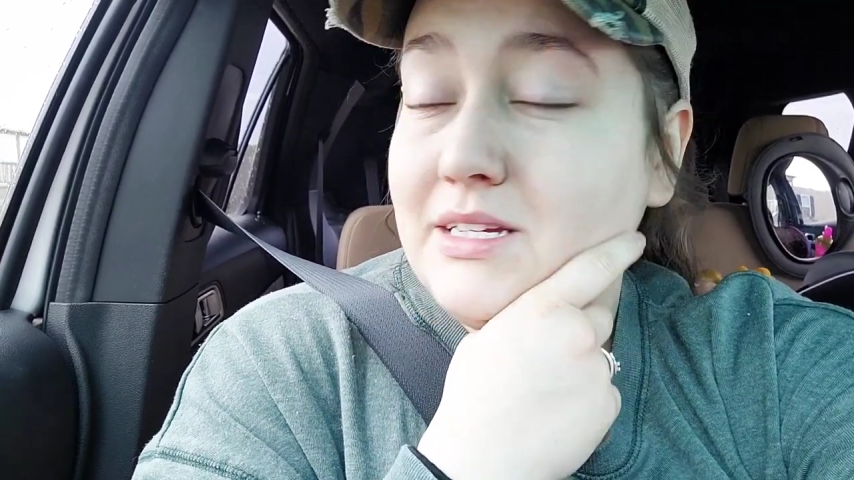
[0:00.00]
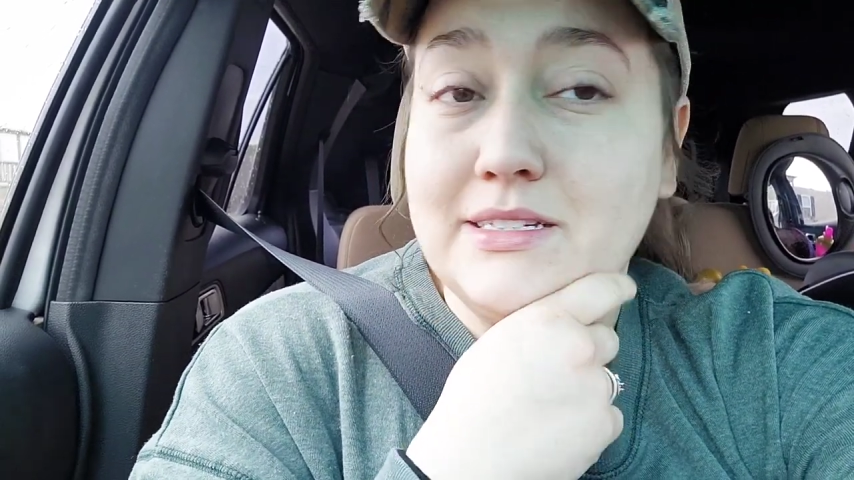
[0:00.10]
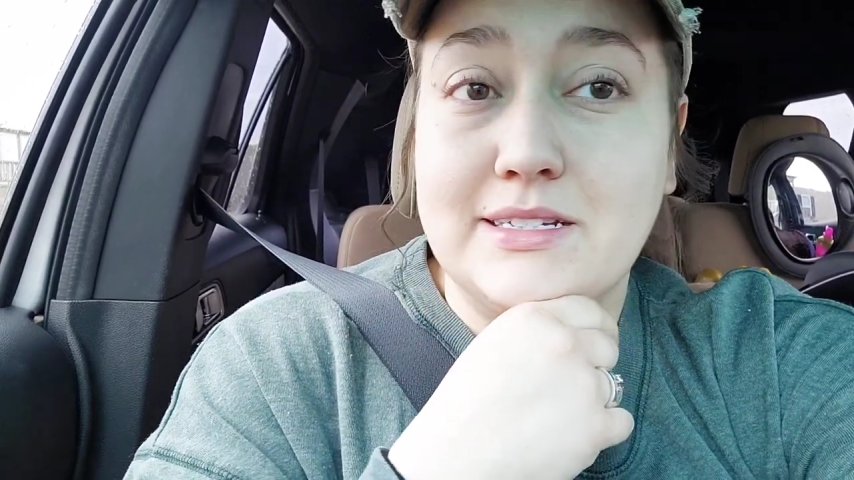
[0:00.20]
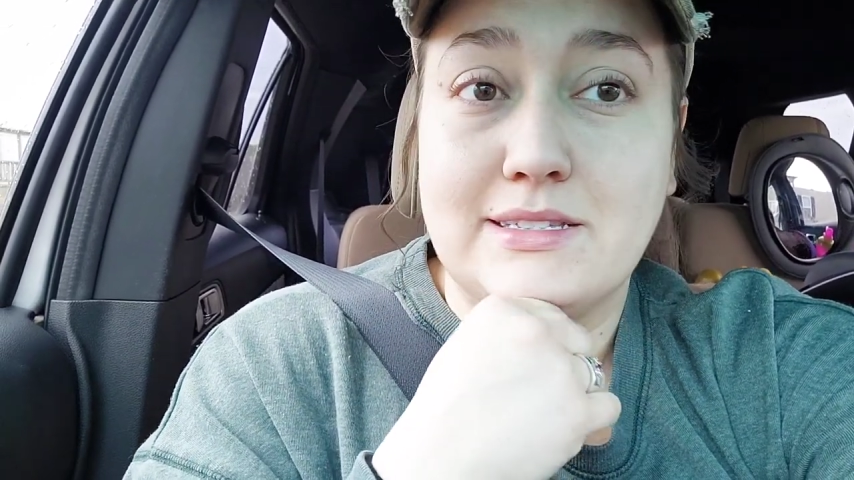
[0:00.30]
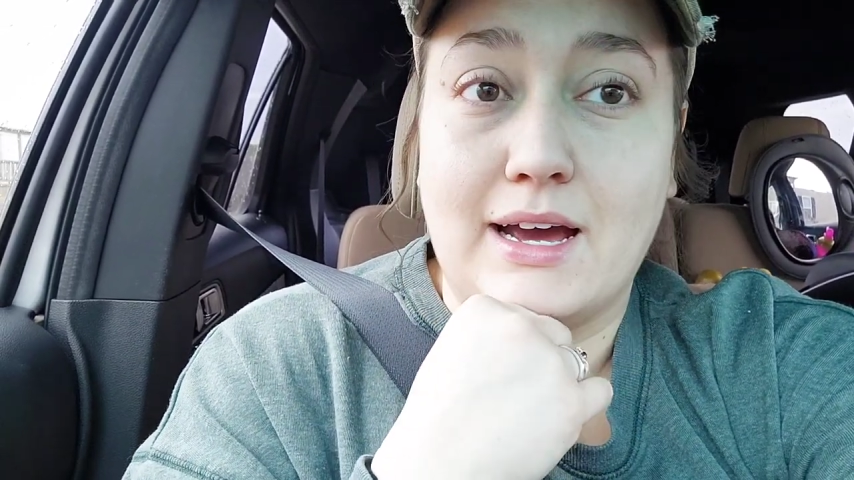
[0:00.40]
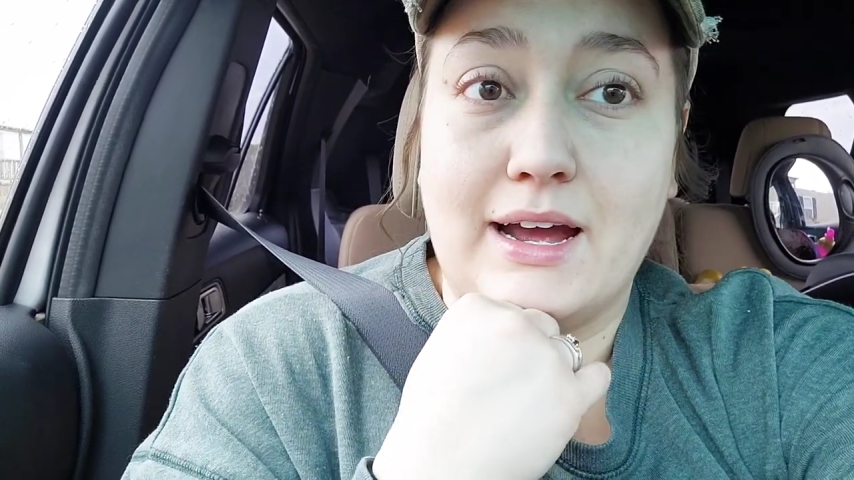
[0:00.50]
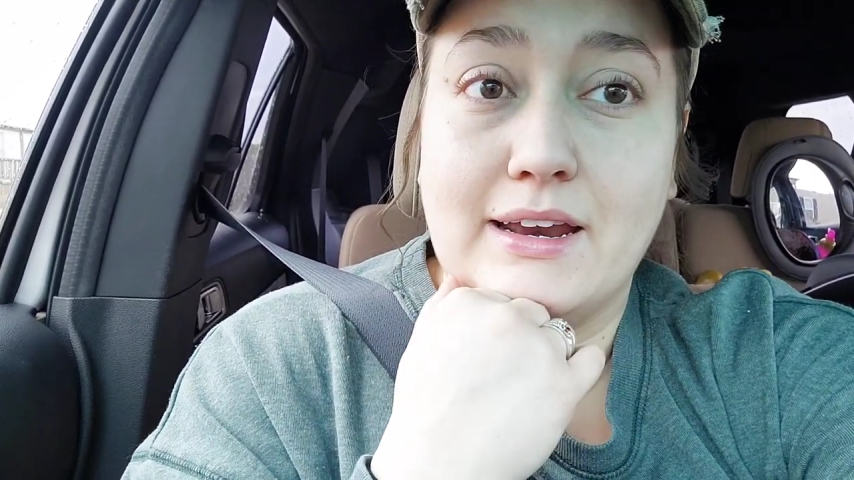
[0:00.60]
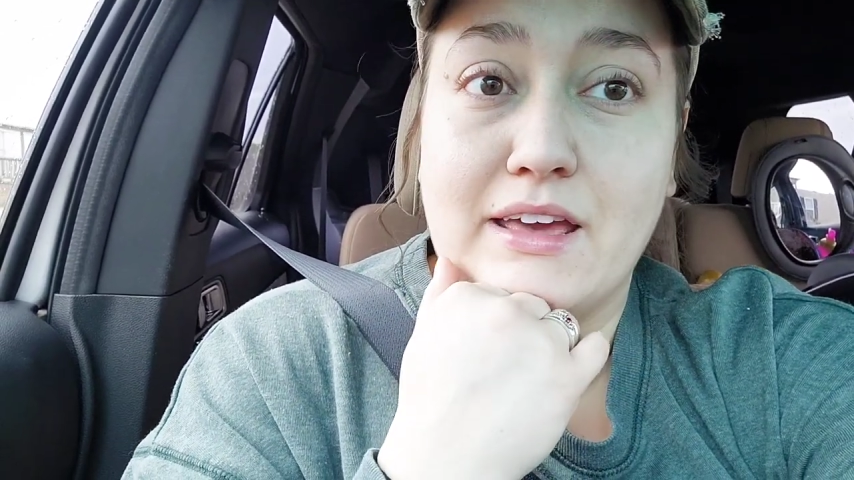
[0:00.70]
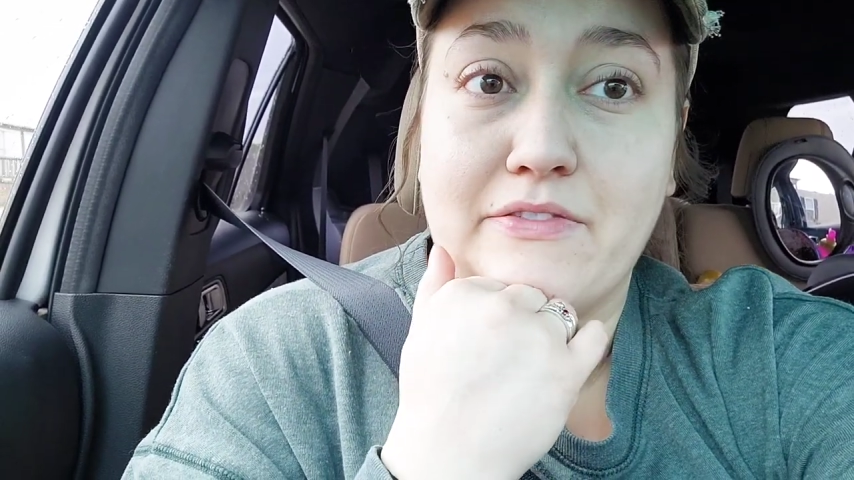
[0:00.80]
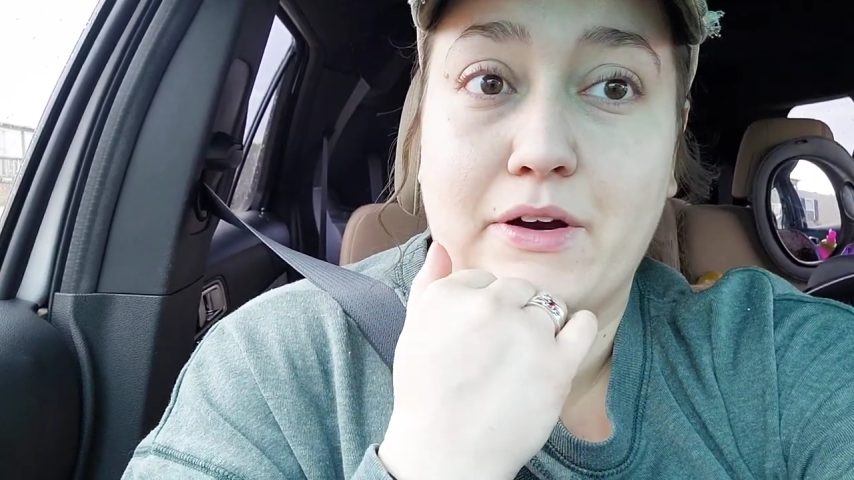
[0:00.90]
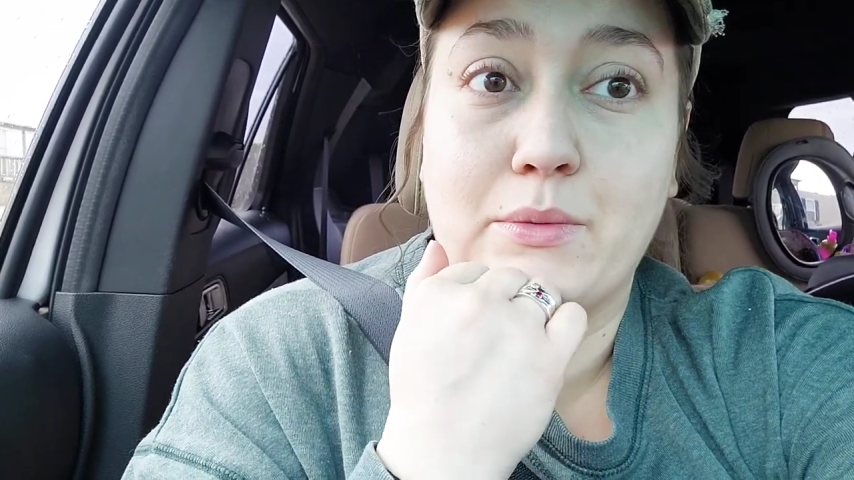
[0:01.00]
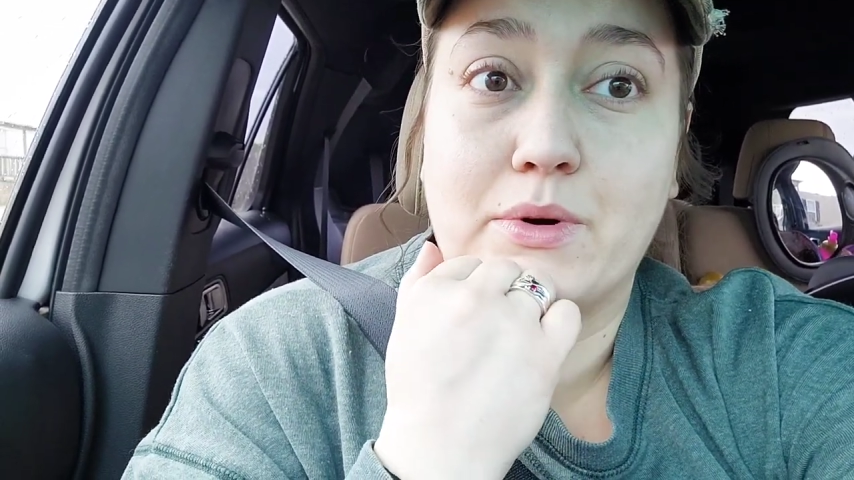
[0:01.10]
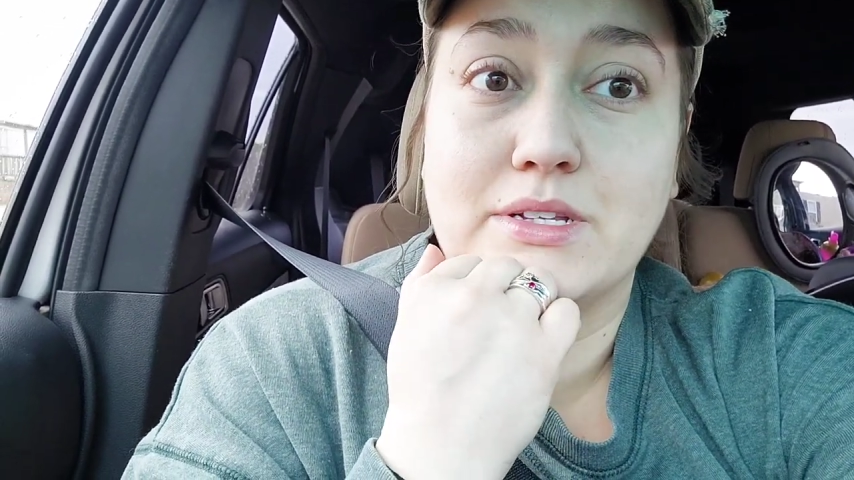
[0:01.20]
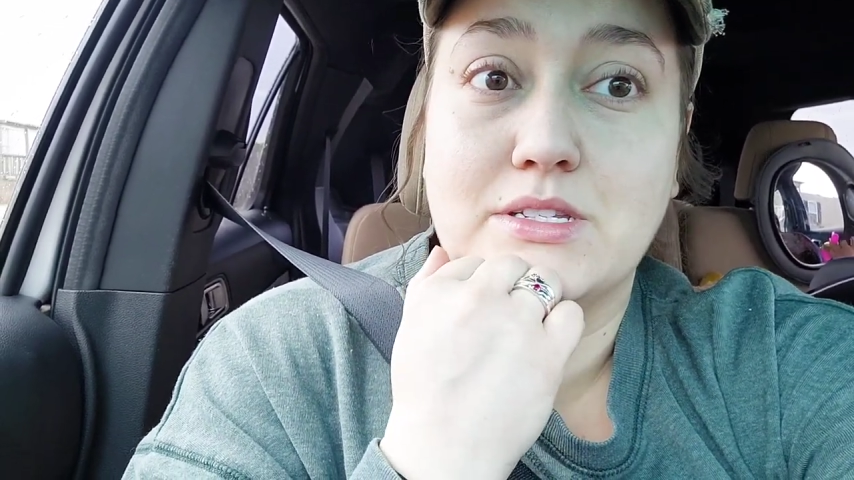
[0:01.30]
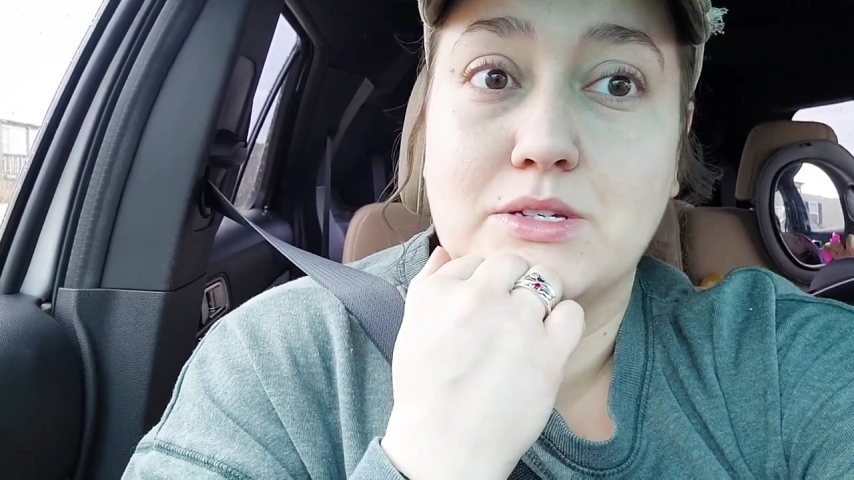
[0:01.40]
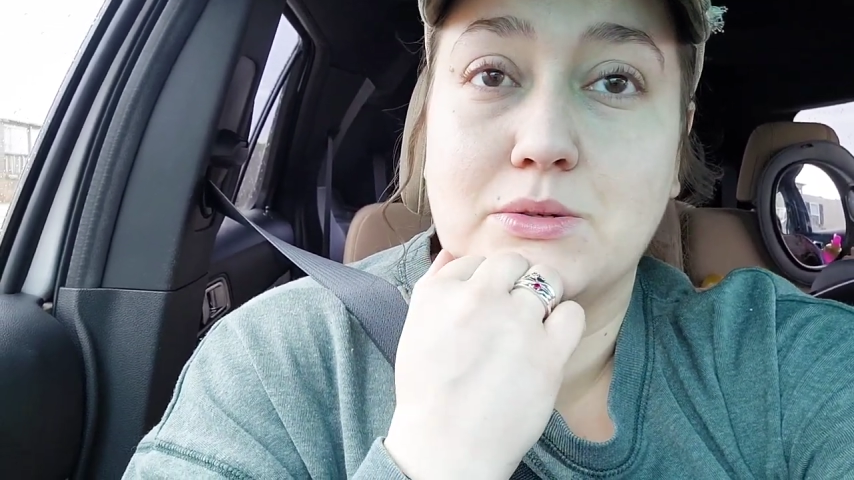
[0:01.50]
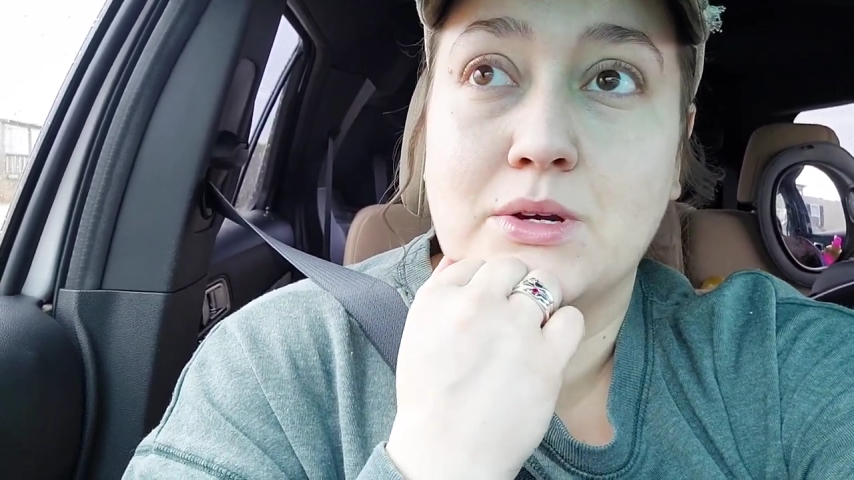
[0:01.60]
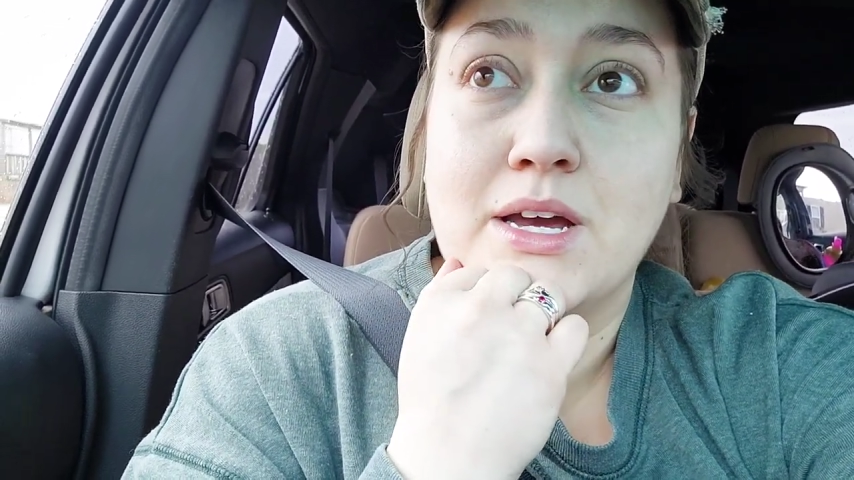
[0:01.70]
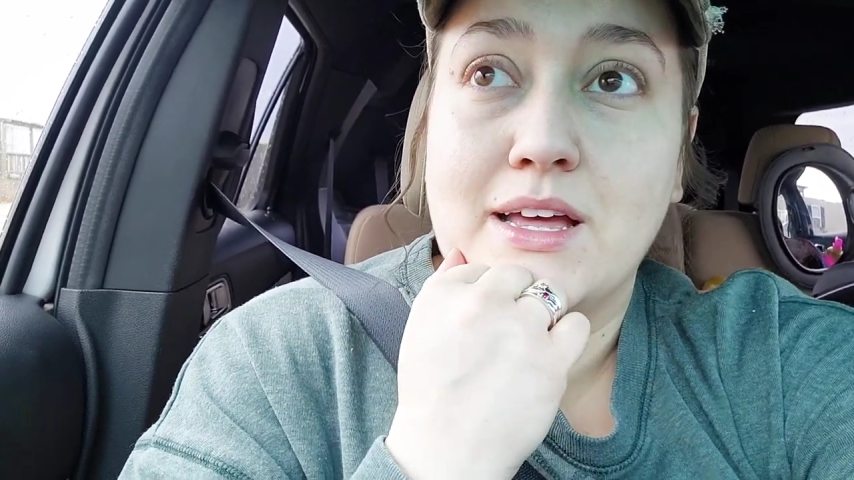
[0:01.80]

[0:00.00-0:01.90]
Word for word: decide if I want to